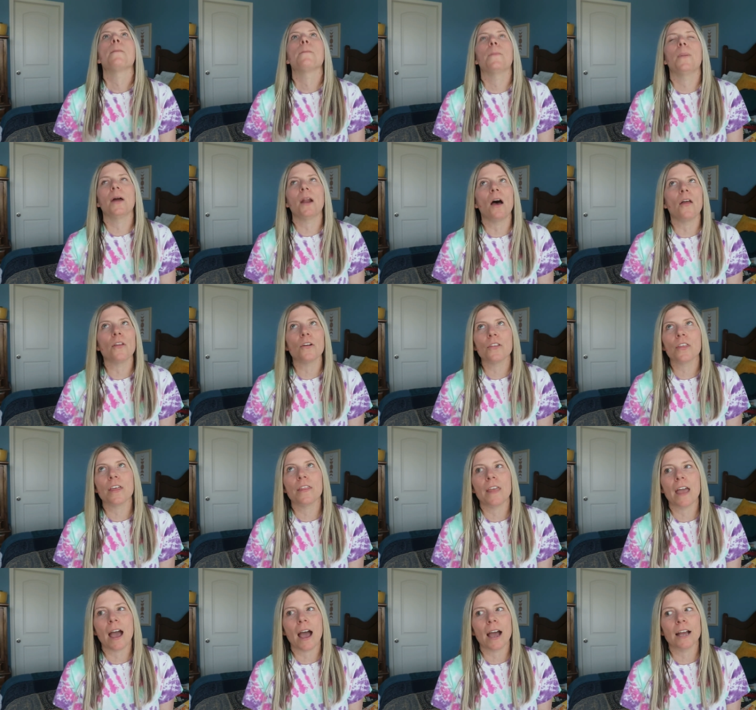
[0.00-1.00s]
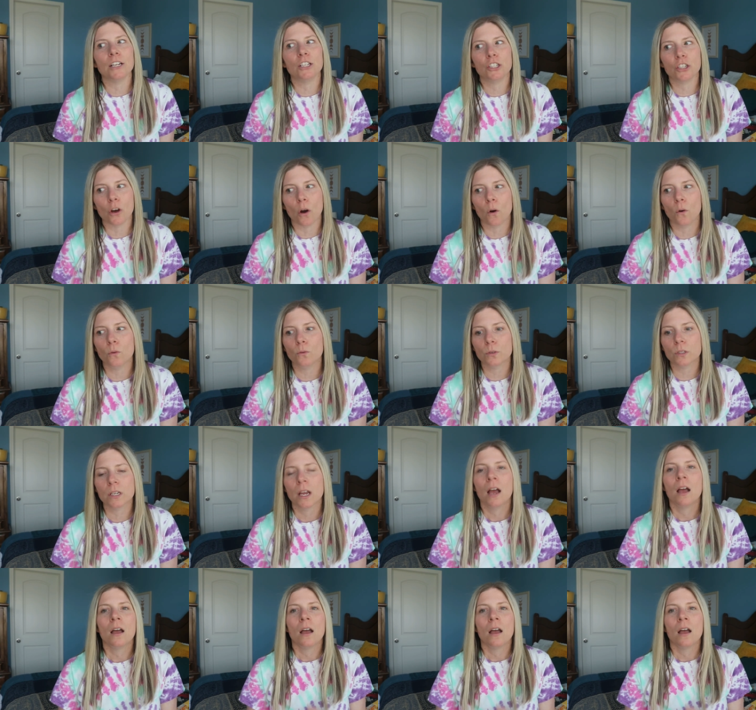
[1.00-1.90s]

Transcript: But other than that, I don't